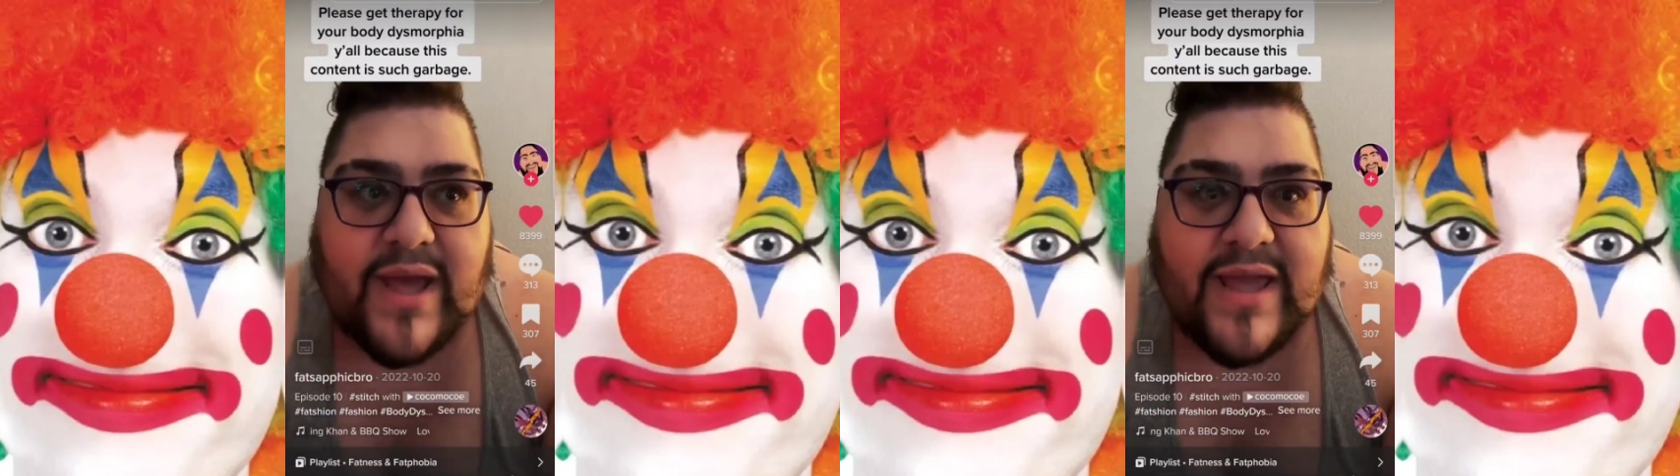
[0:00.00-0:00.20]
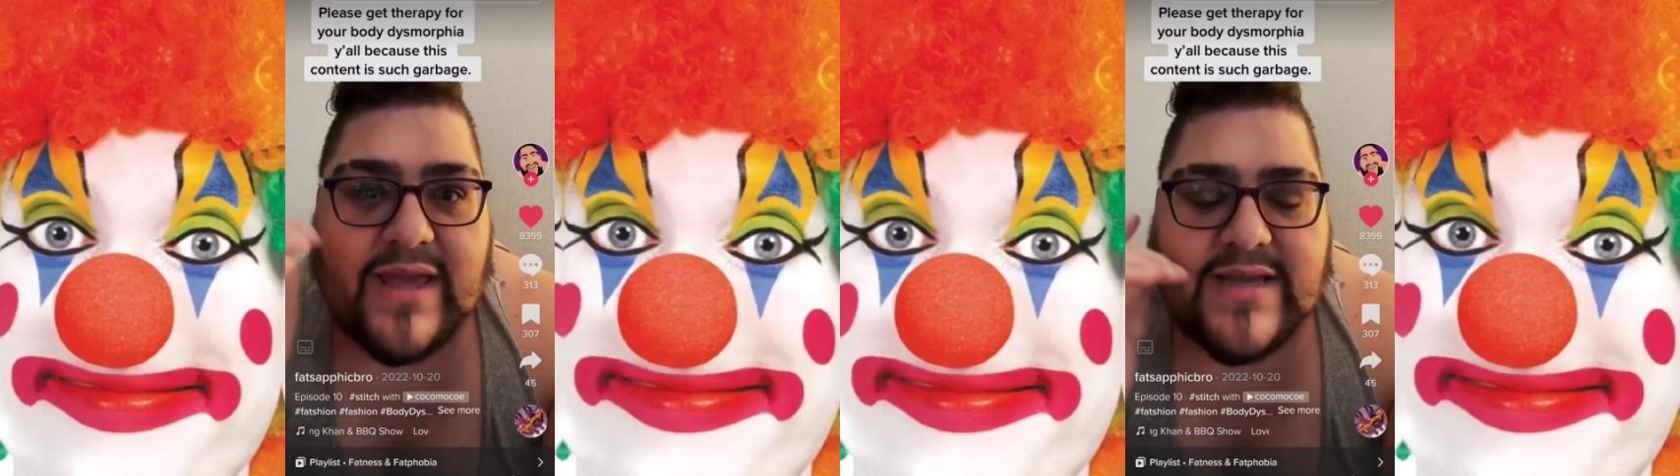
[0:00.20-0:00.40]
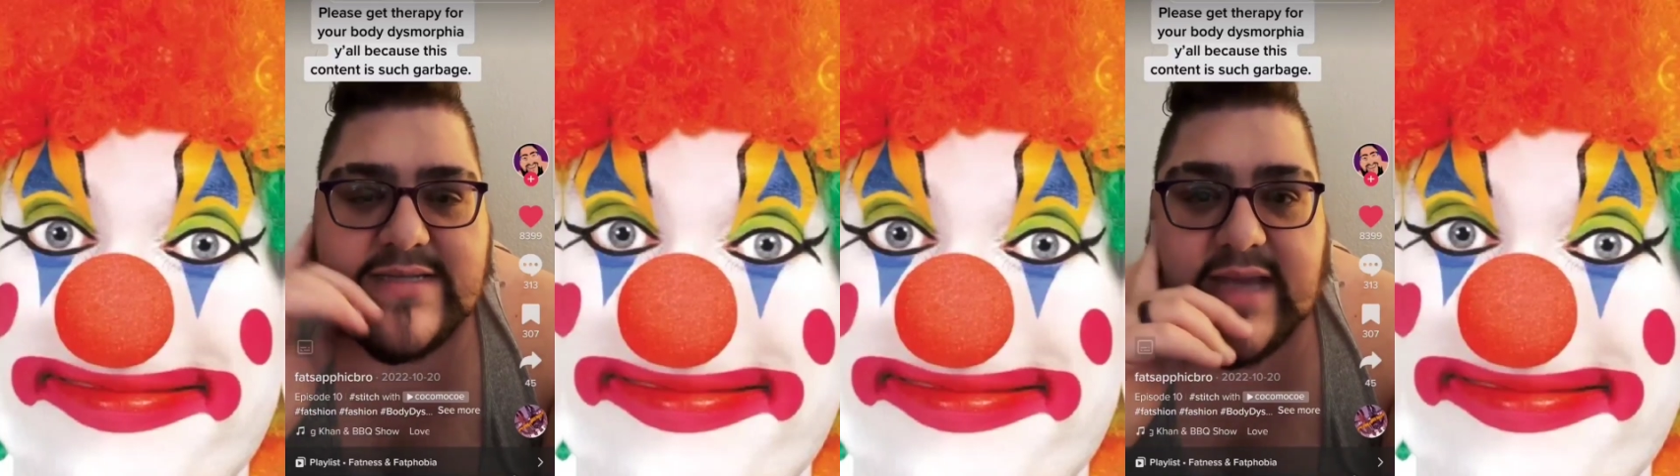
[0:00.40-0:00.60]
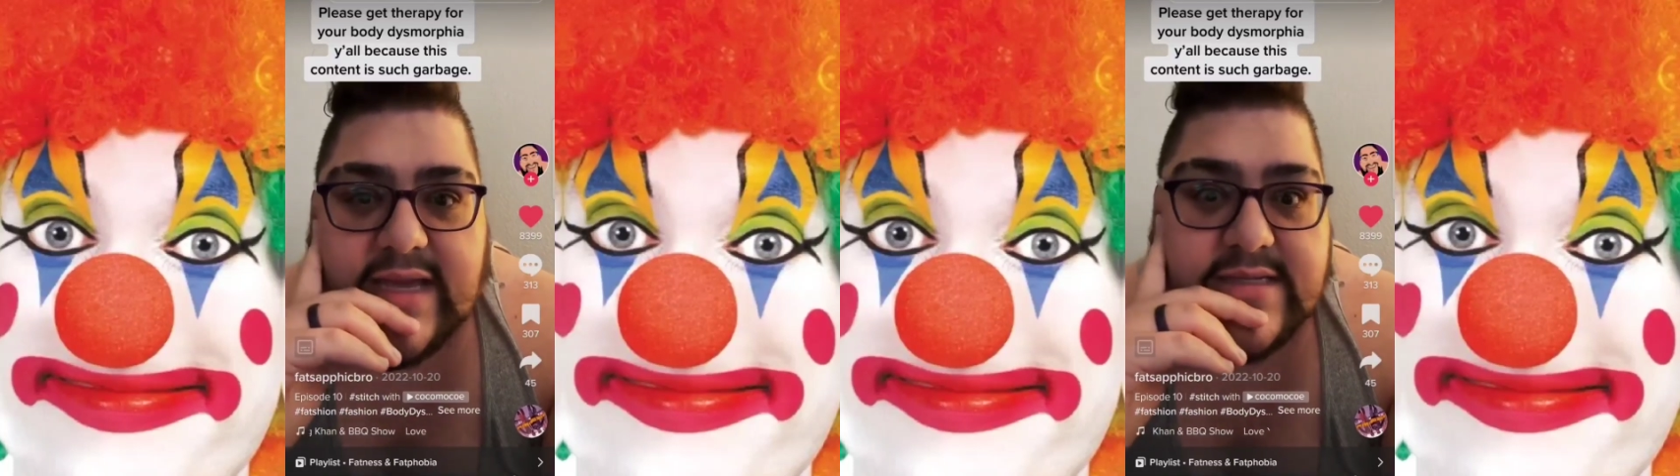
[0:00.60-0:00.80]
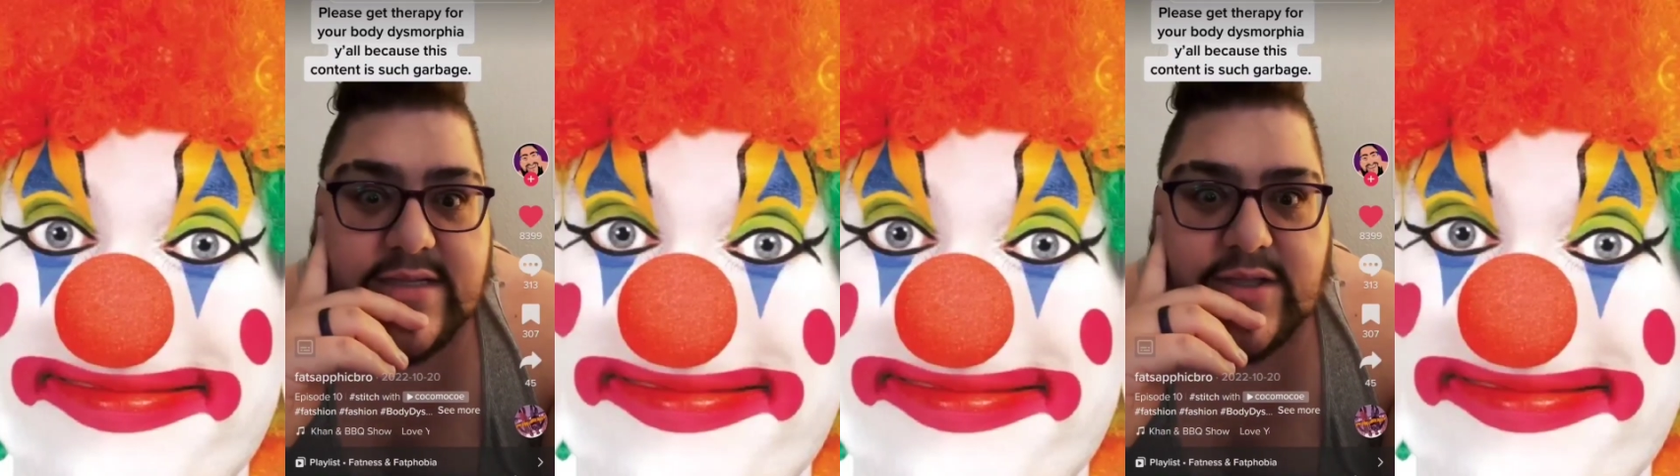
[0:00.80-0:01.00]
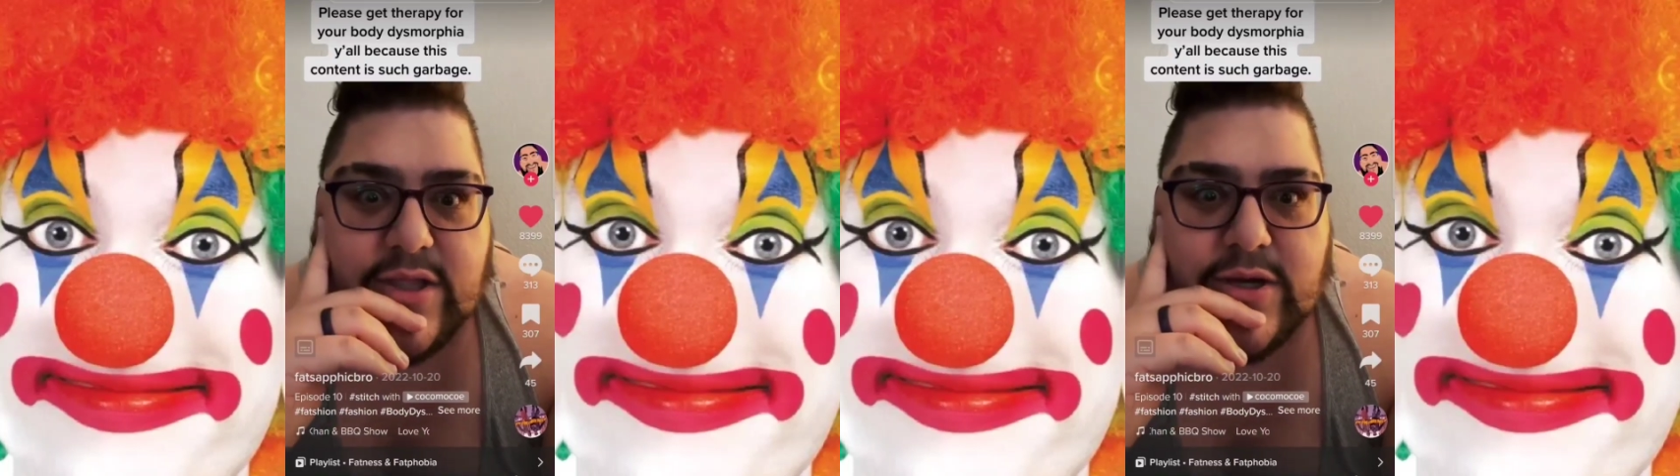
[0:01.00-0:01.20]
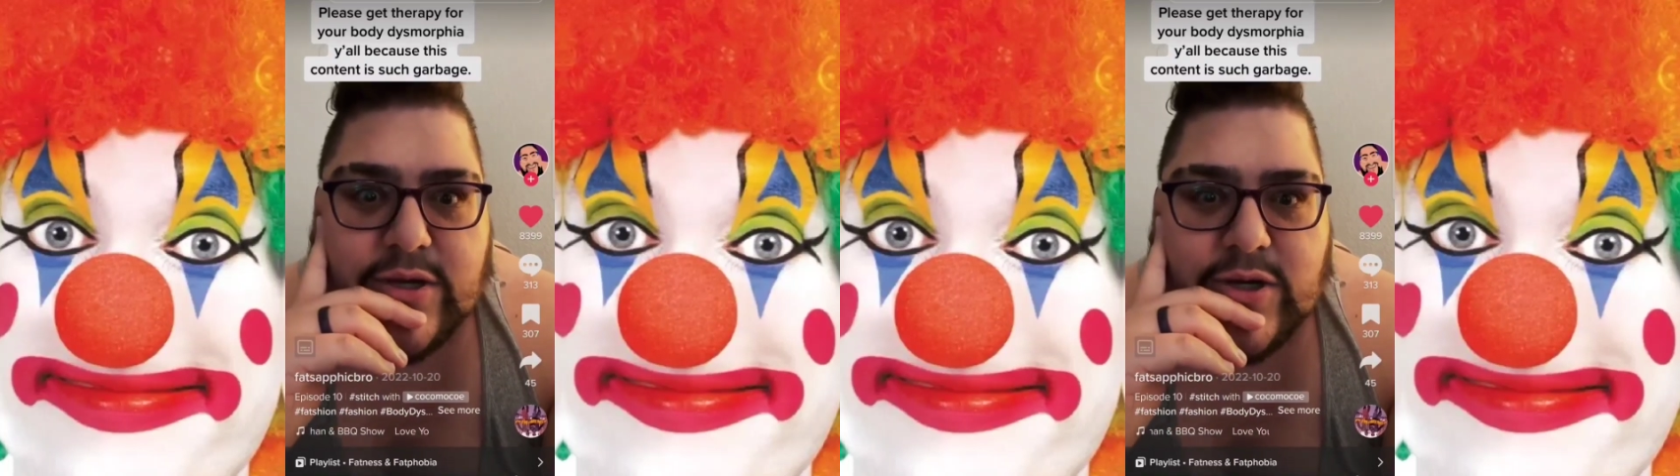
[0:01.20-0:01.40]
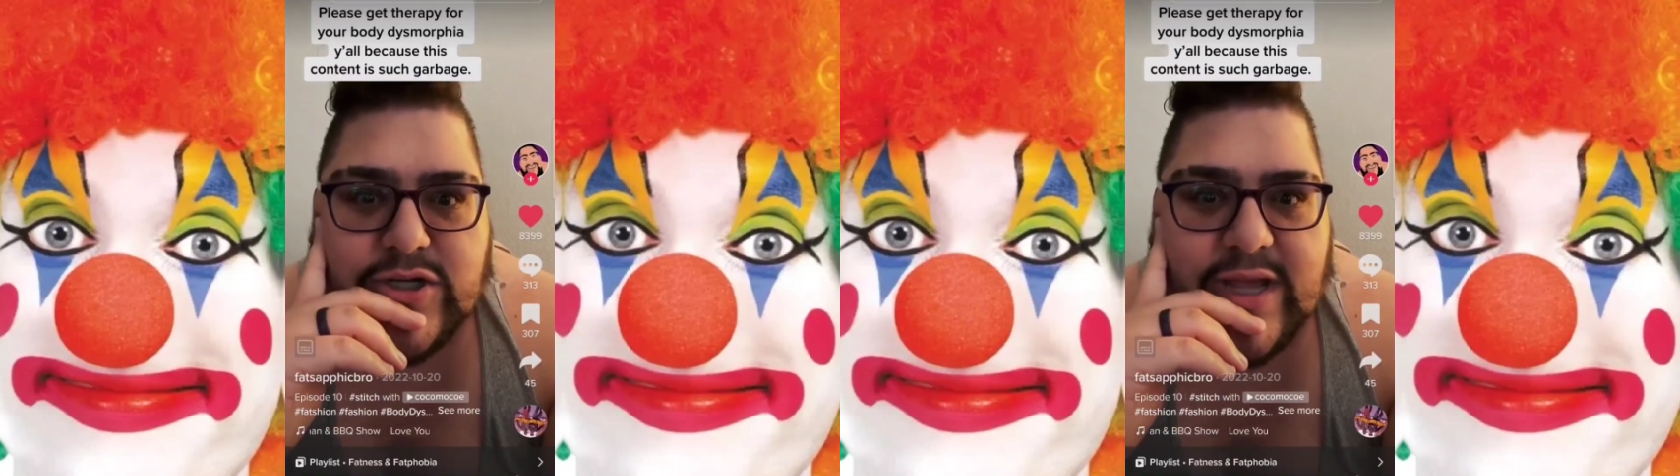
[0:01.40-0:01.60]
buying a size
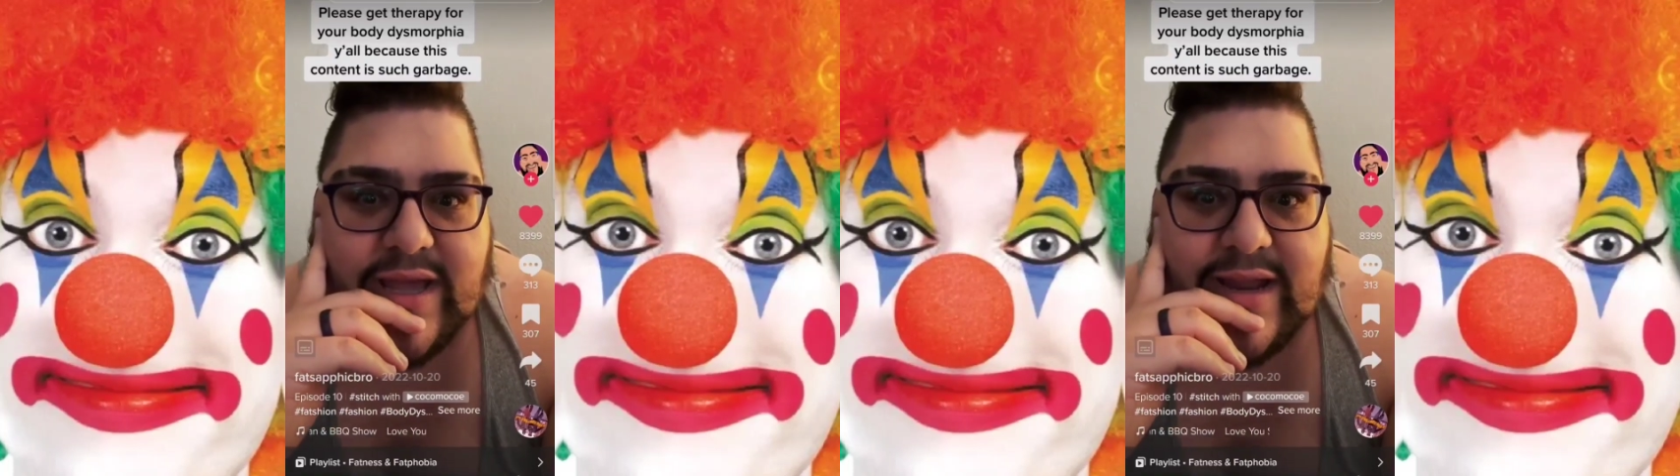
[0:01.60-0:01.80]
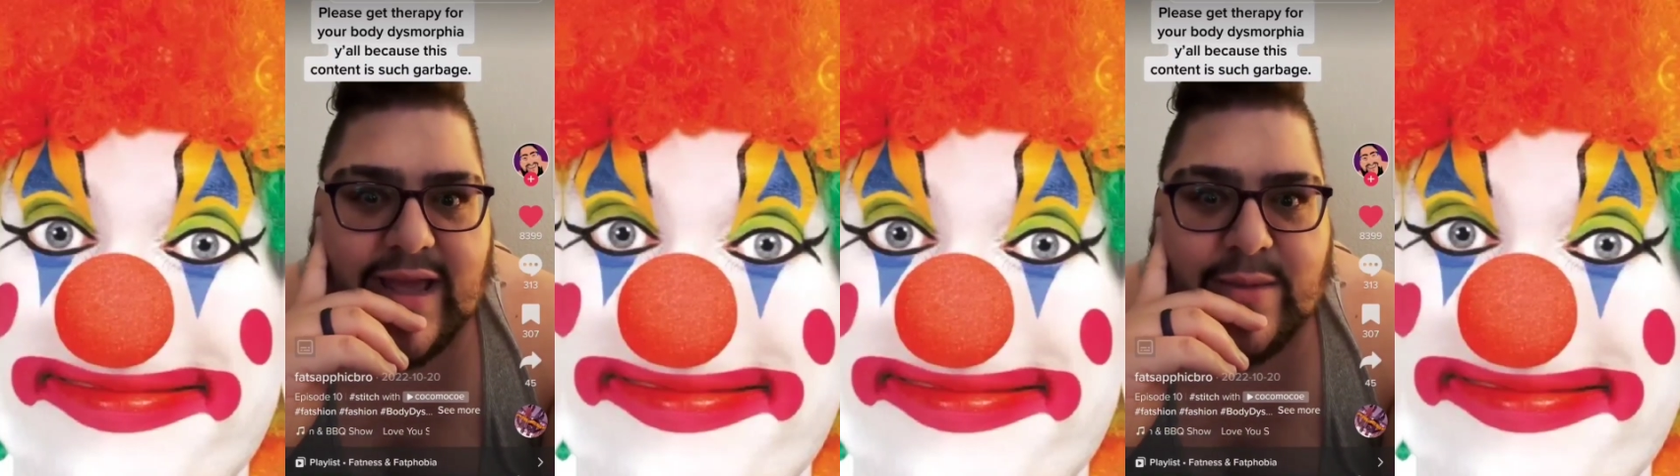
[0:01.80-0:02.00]
large at